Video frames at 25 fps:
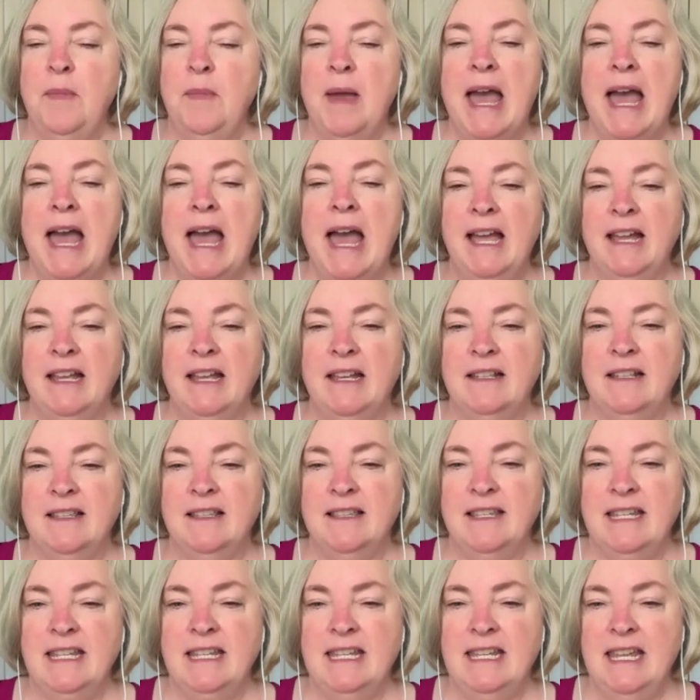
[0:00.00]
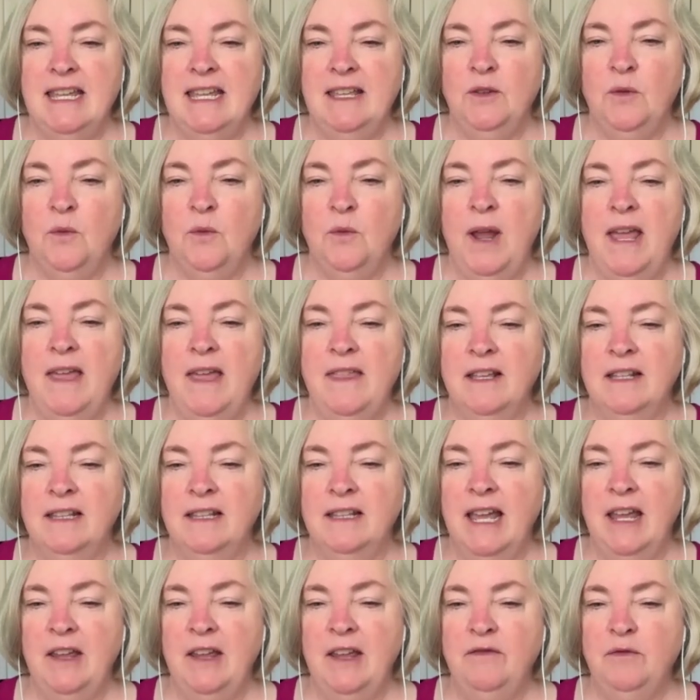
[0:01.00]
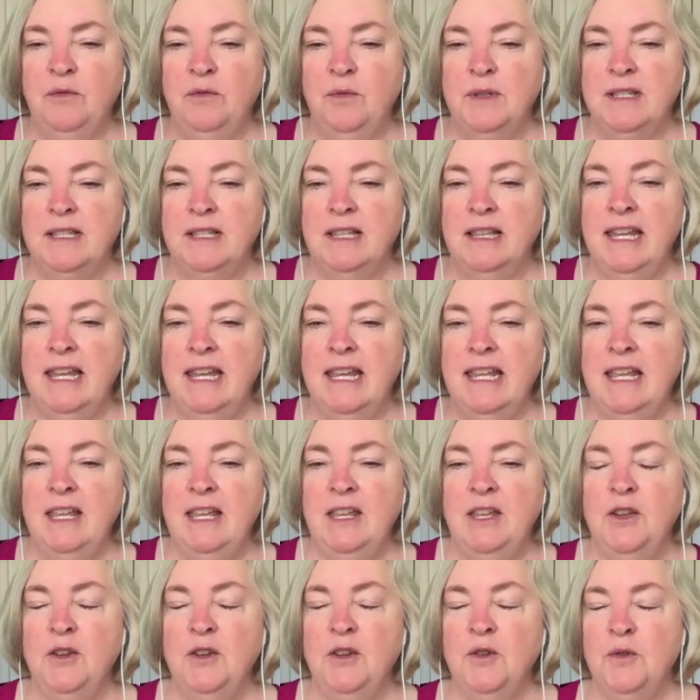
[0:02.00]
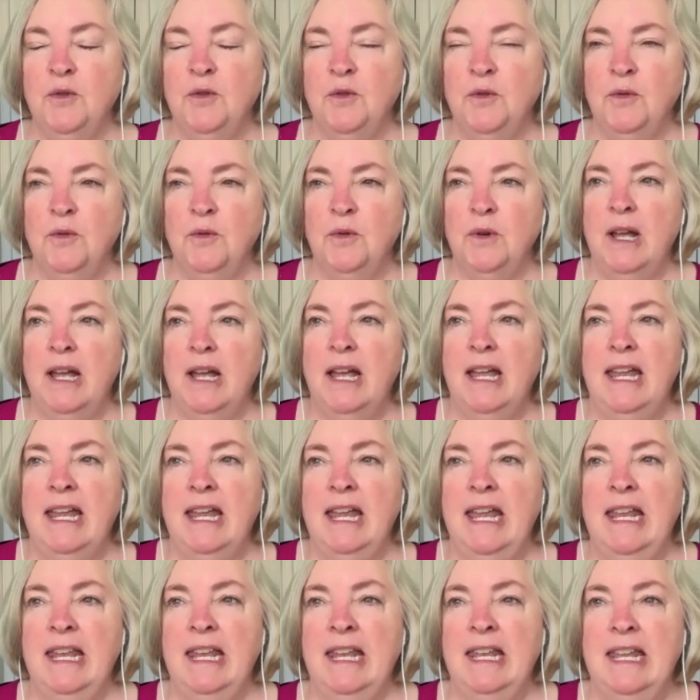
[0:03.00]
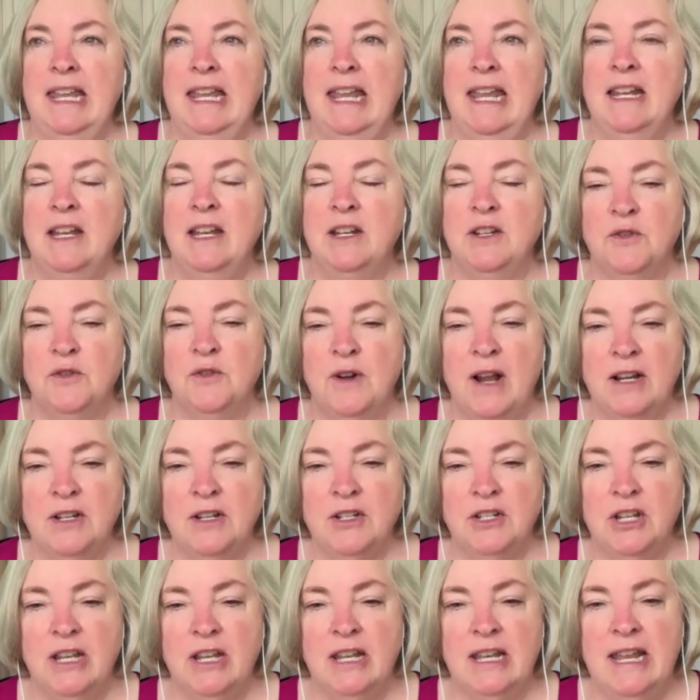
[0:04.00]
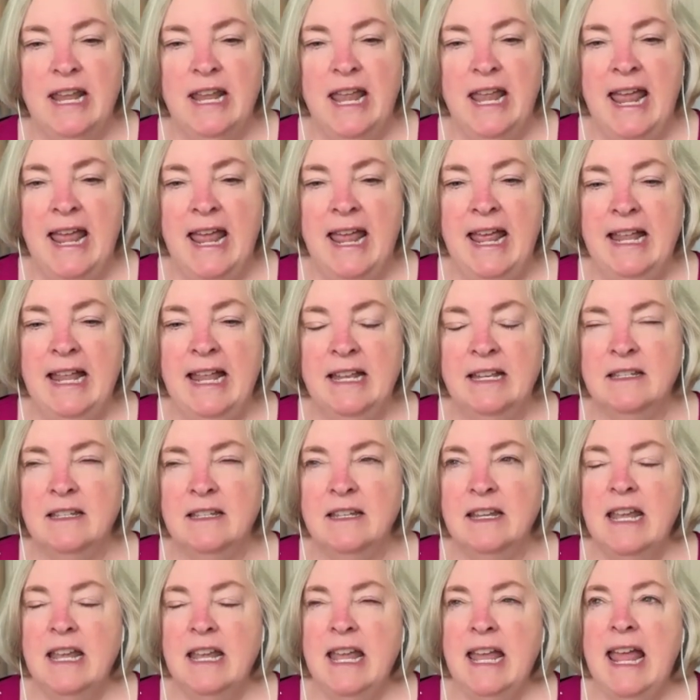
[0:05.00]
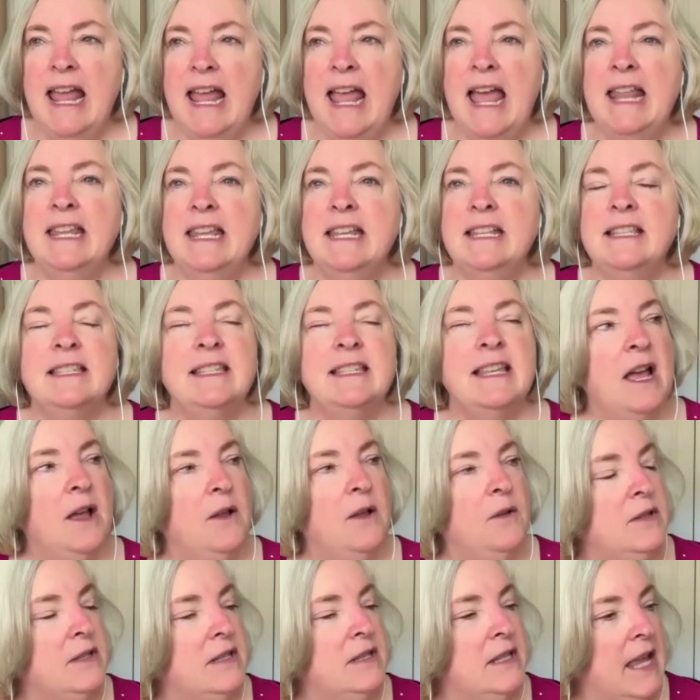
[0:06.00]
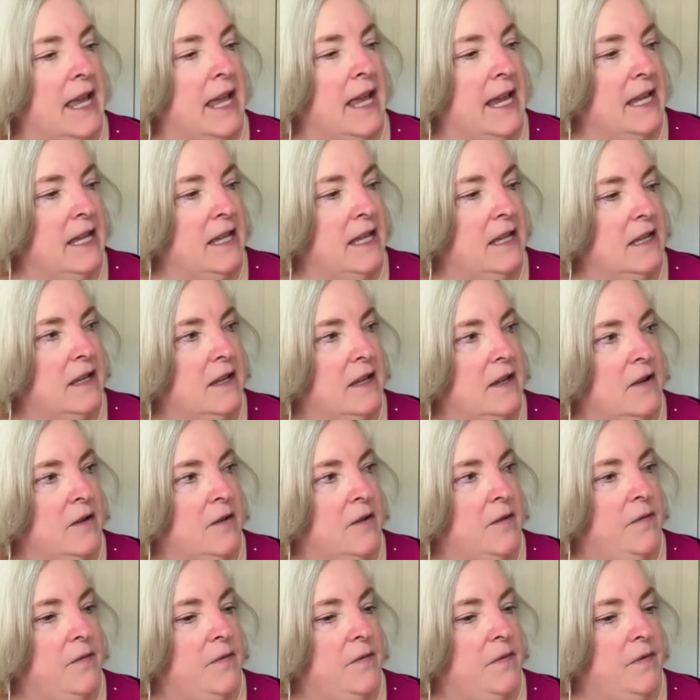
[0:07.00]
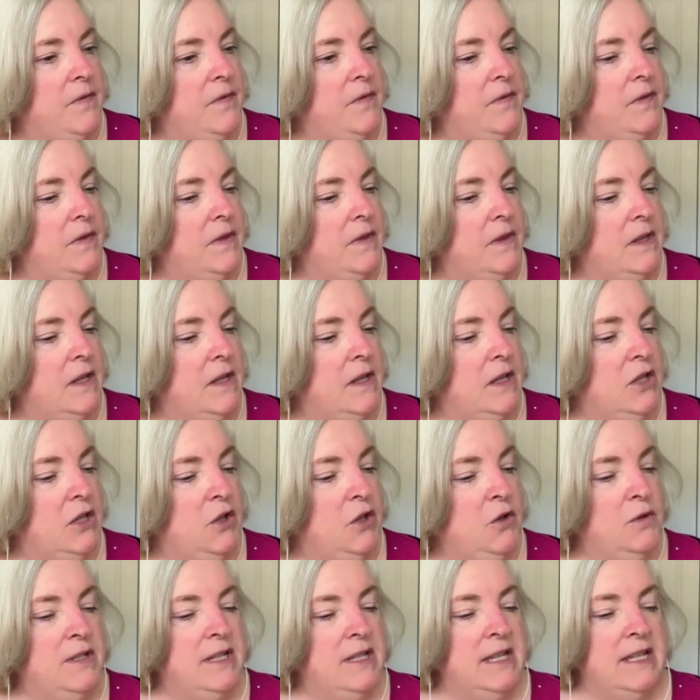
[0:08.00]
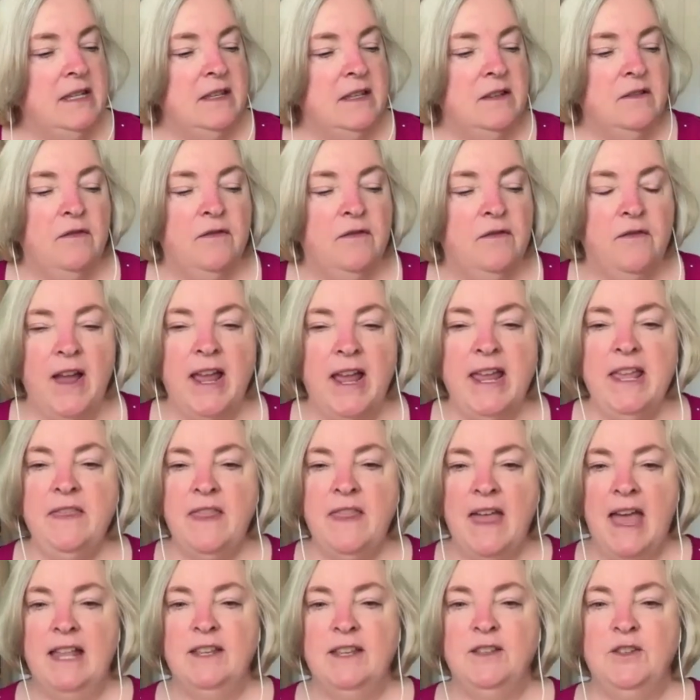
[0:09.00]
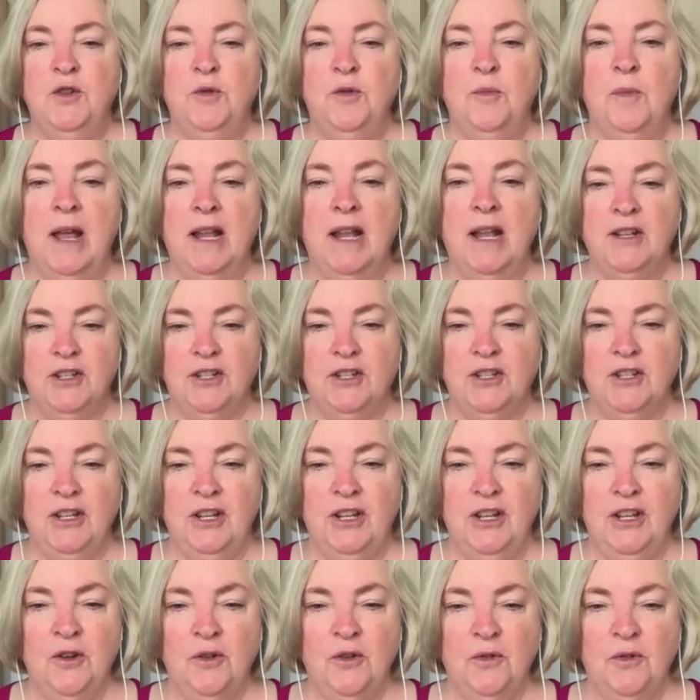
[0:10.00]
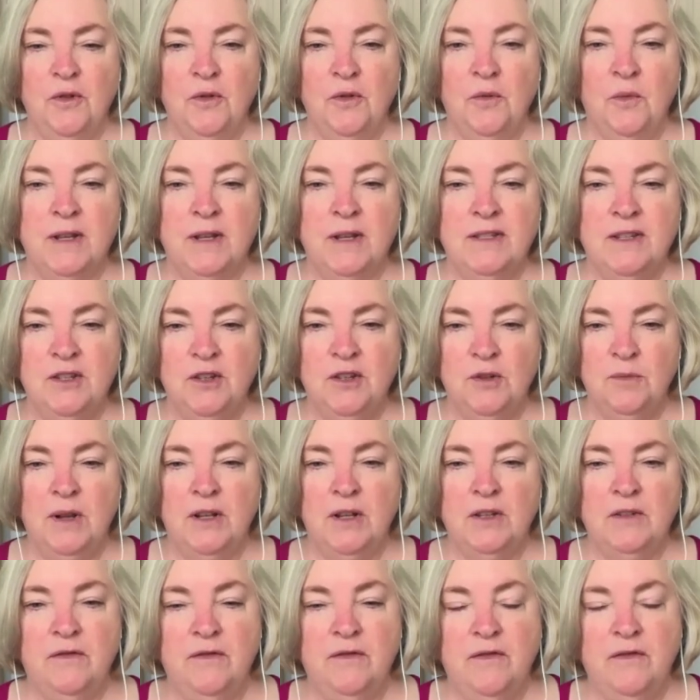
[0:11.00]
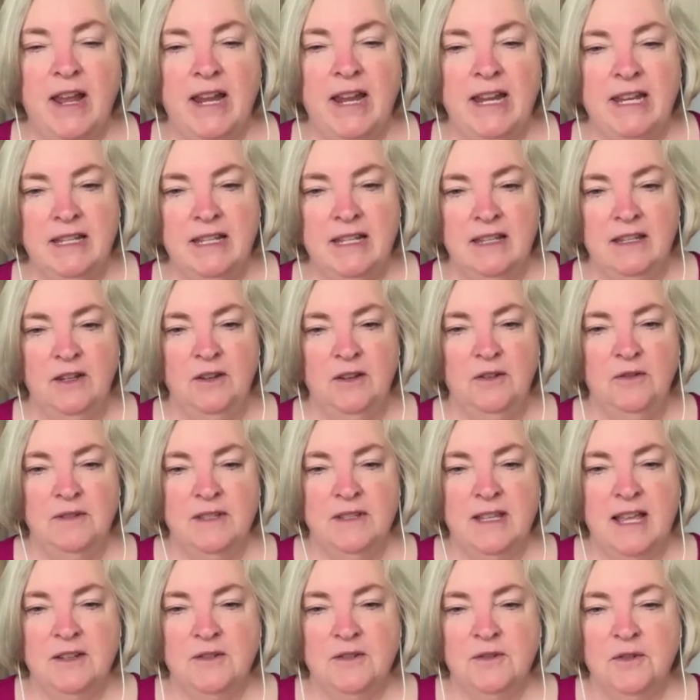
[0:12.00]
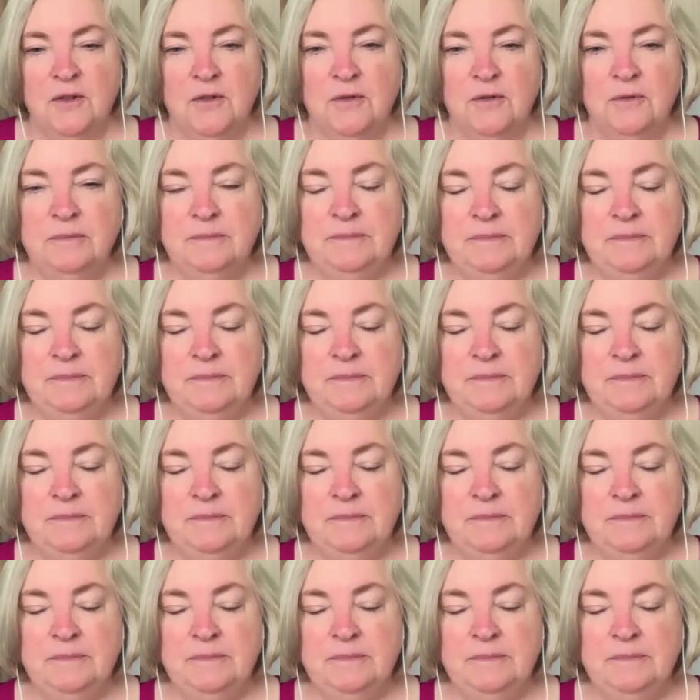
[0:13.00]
back and seeing the way that life was leading you in in a direction and and it sounds like you didn't fight that too much you know there wasn't too much fight in you is that true